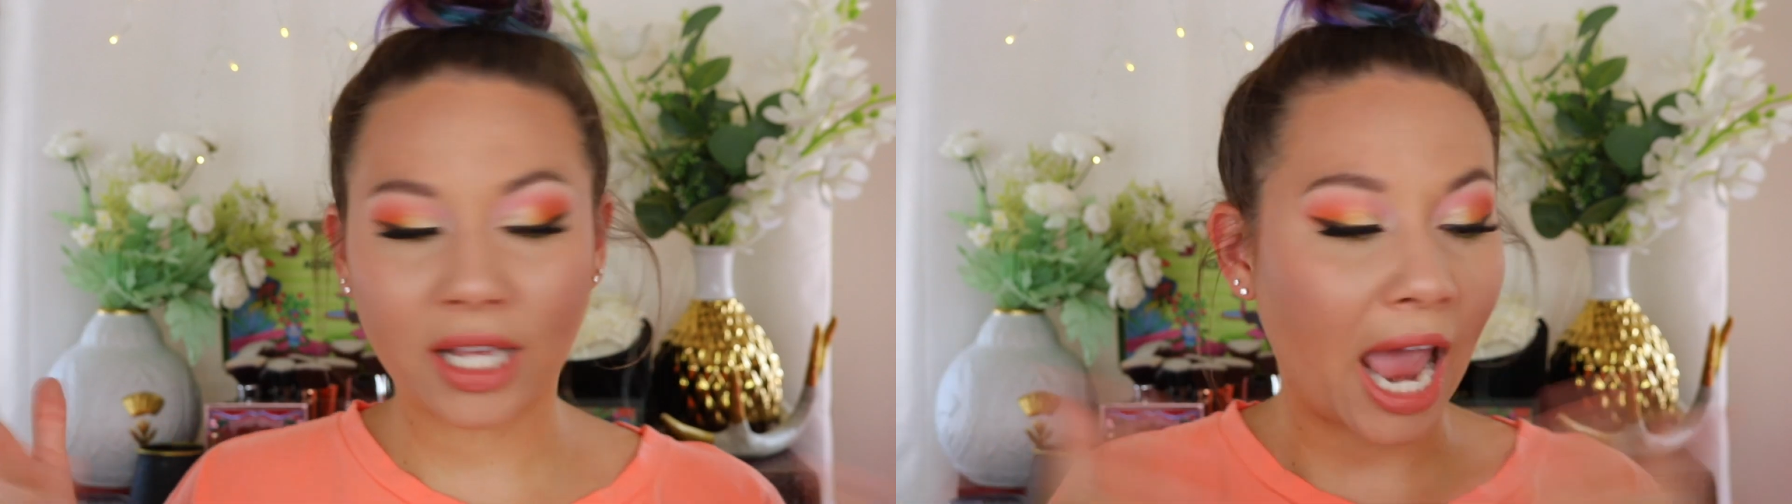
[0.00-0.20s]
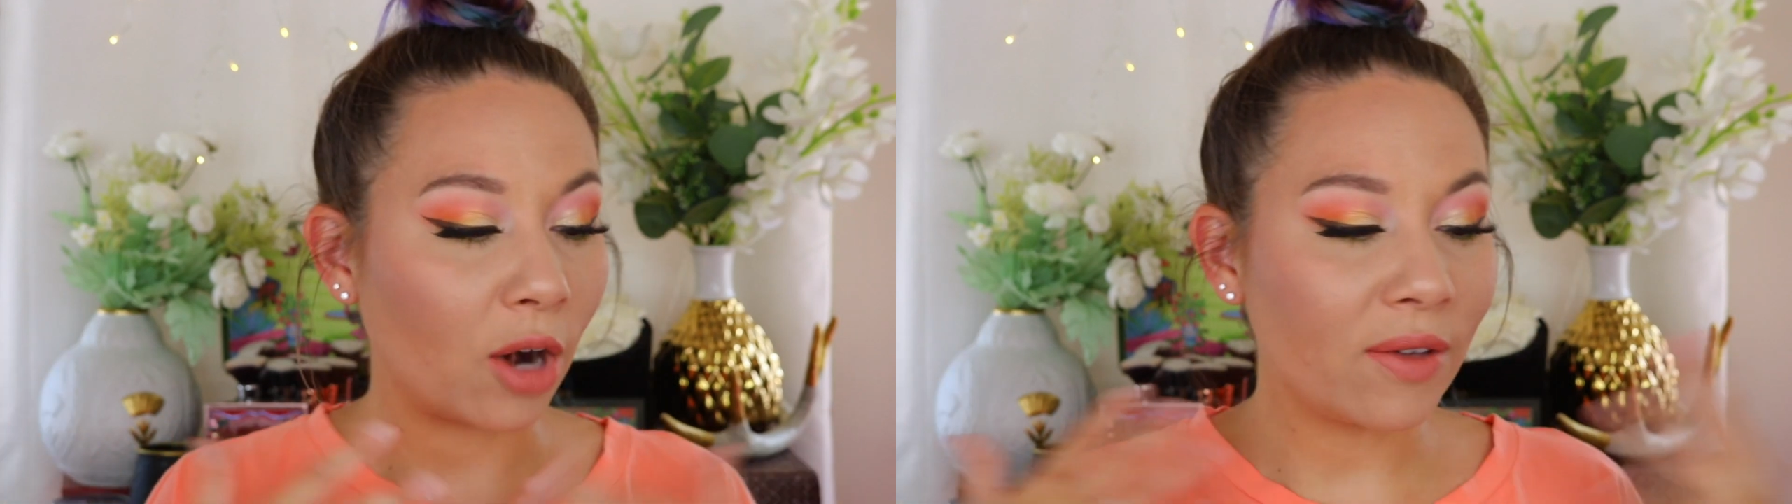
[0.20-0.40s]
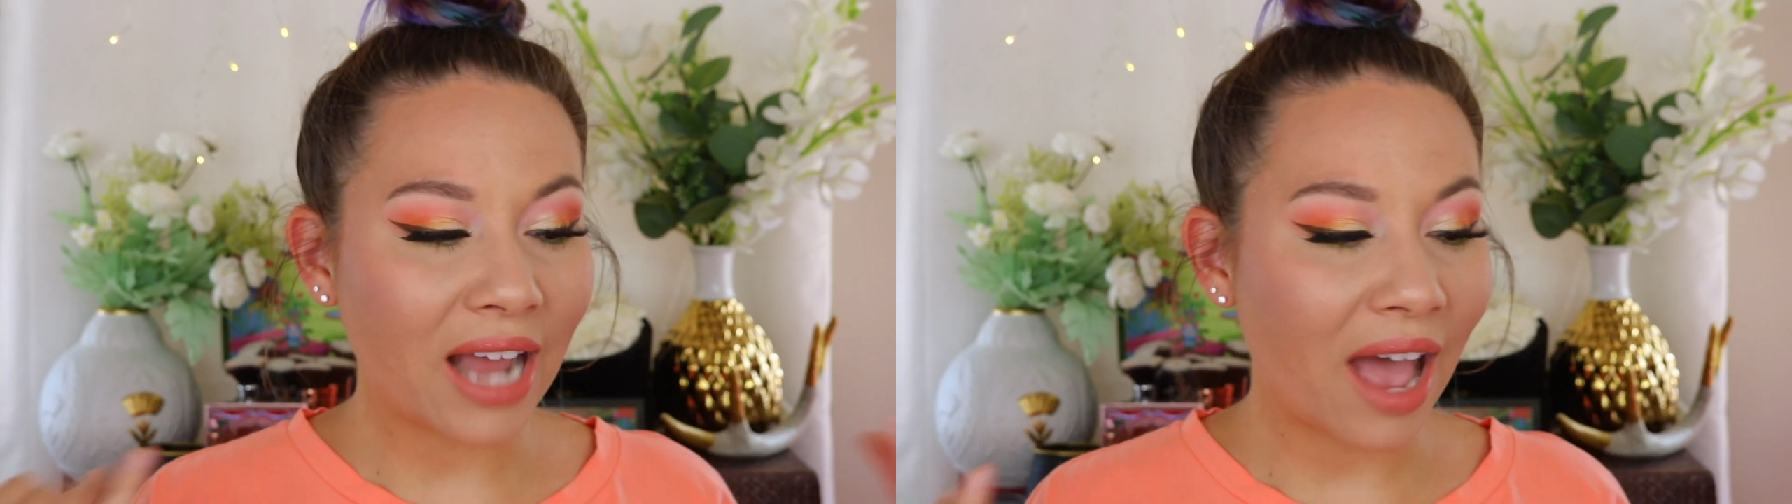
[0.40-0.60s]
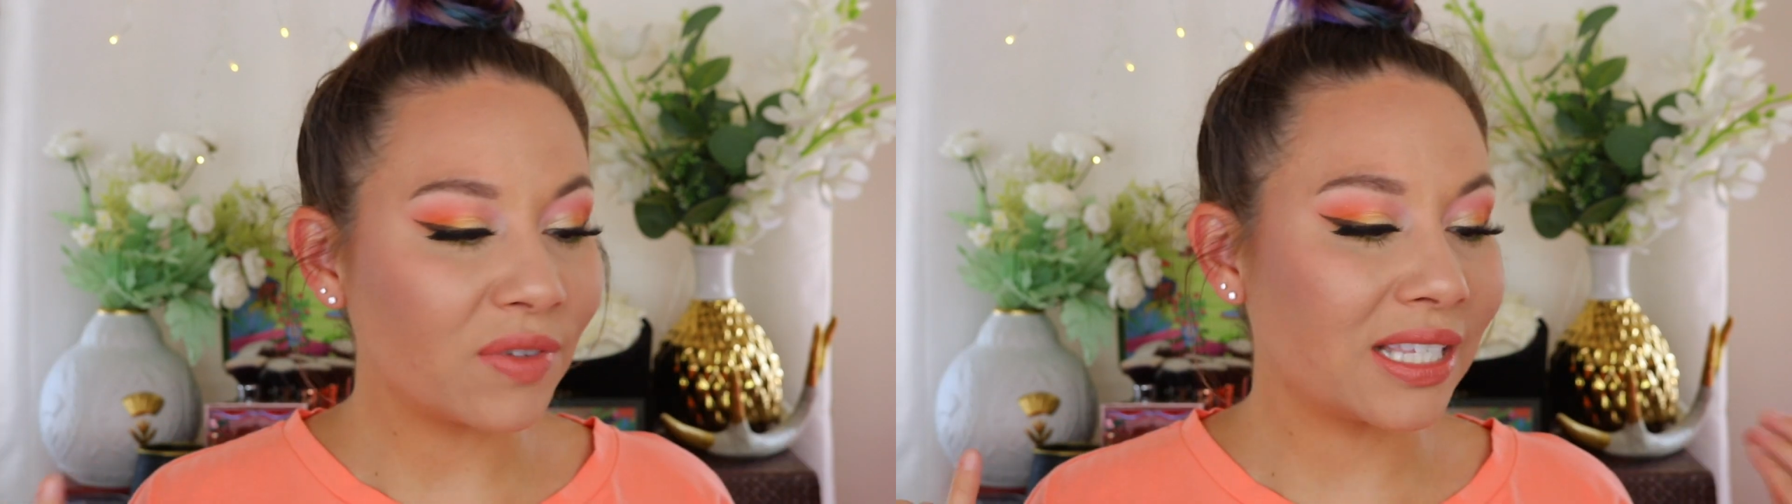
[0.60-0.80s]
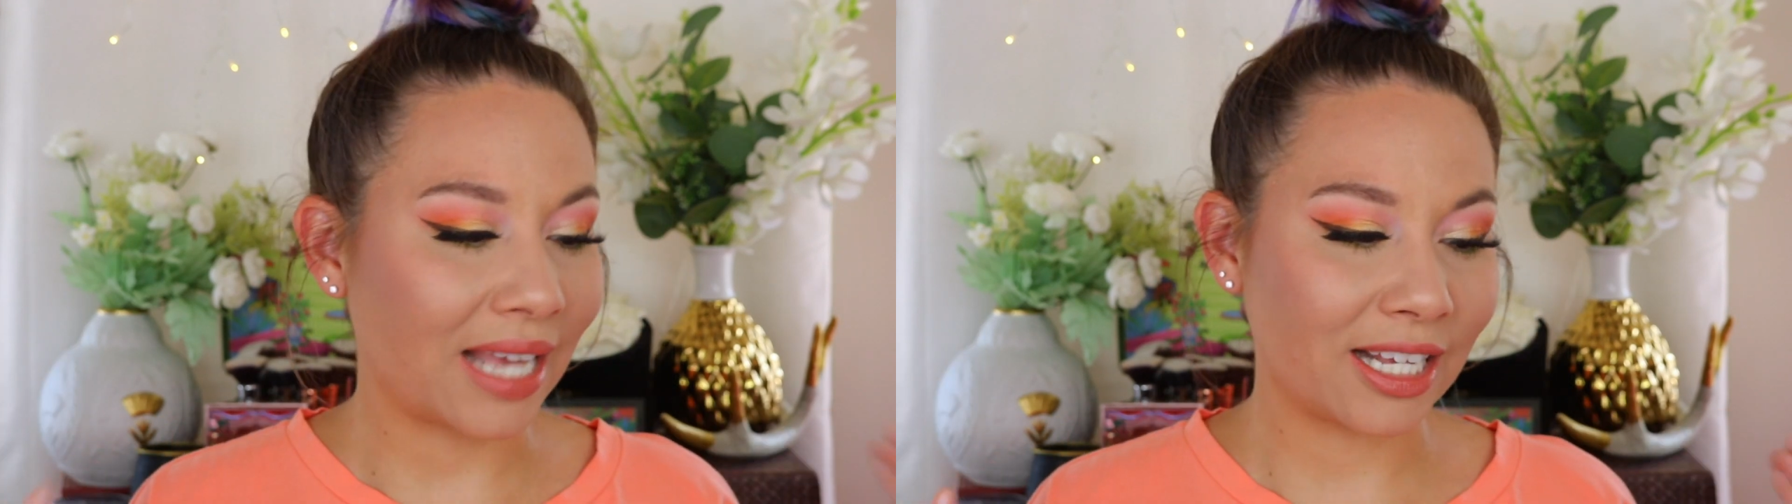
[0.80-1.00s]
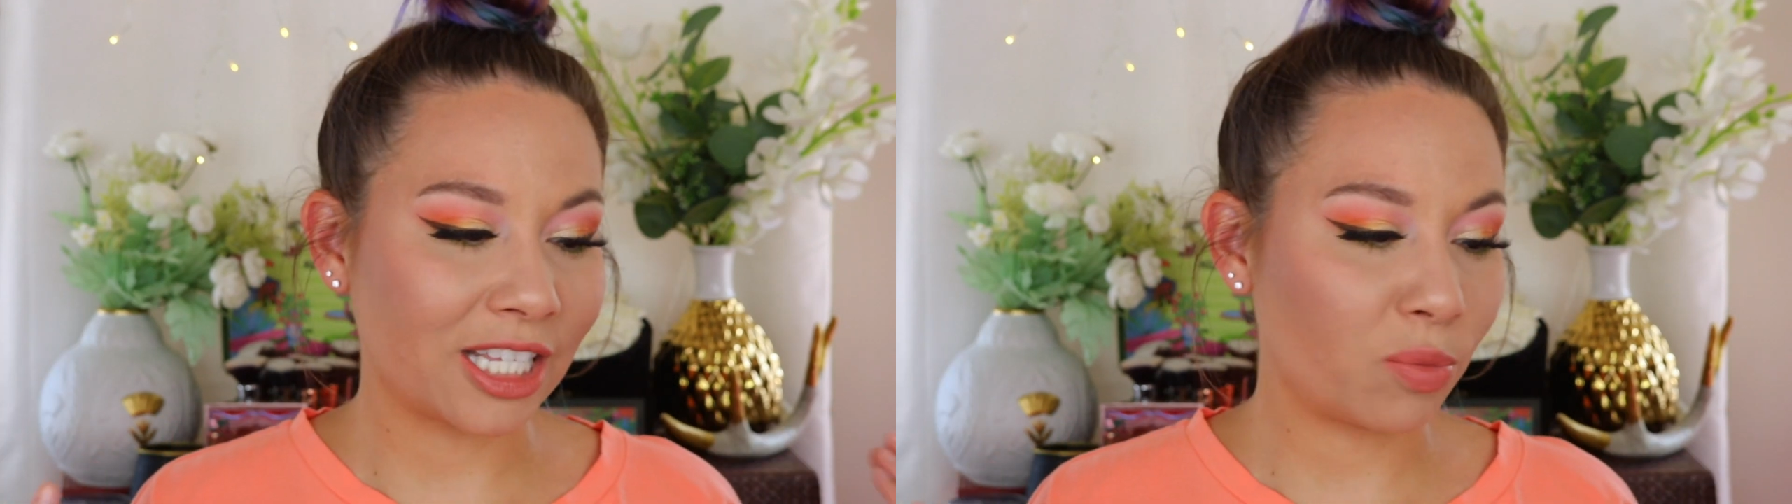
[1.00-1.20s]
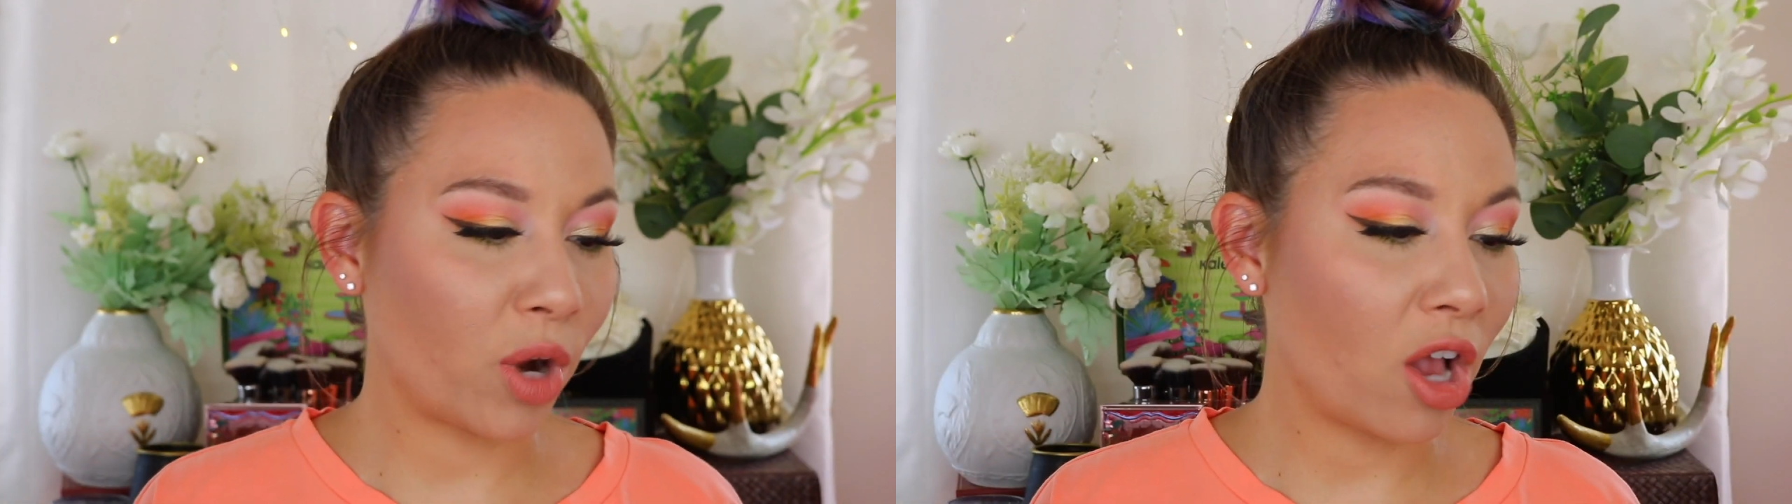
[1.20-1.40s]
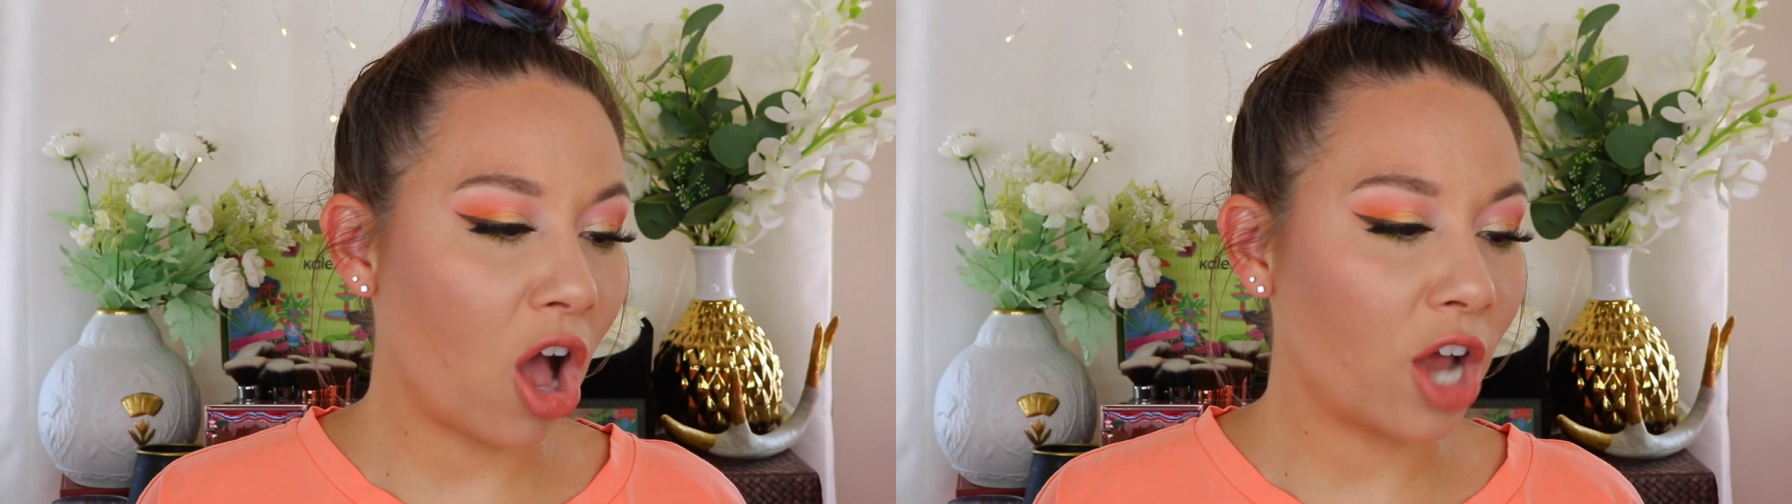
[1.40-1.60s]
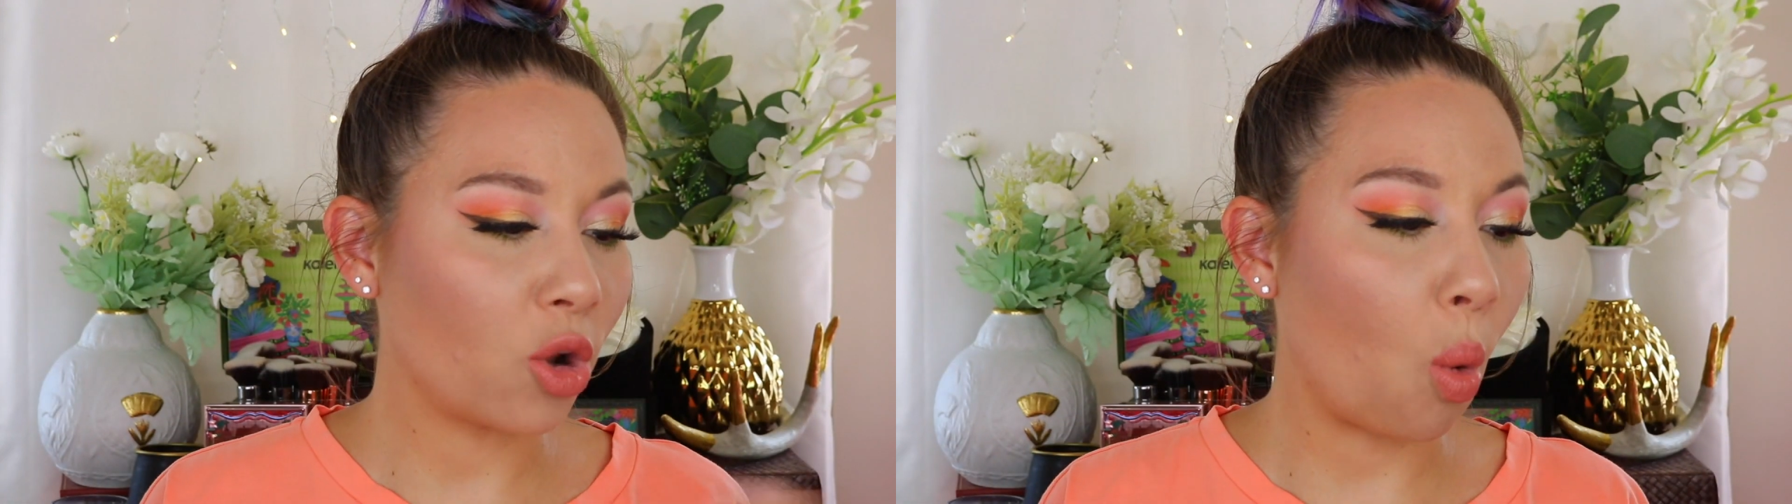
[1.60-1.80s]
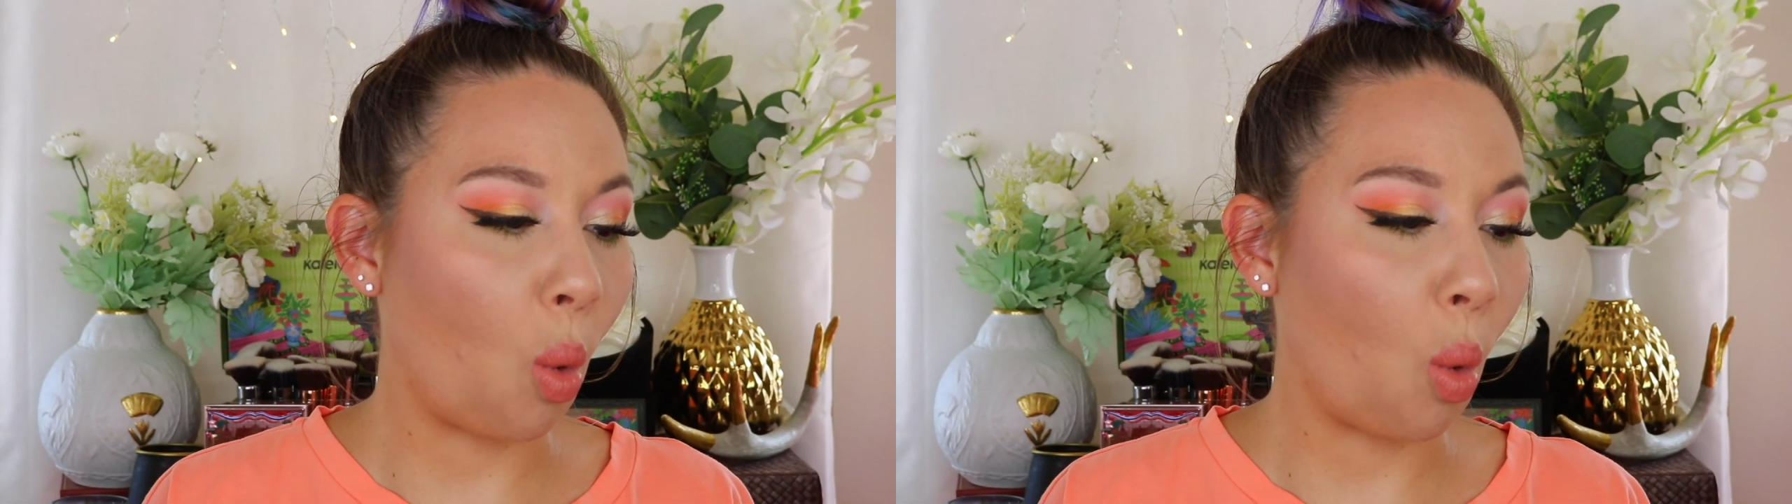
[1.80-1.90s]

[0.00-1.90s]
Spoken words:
Like, I don't even have setting spray on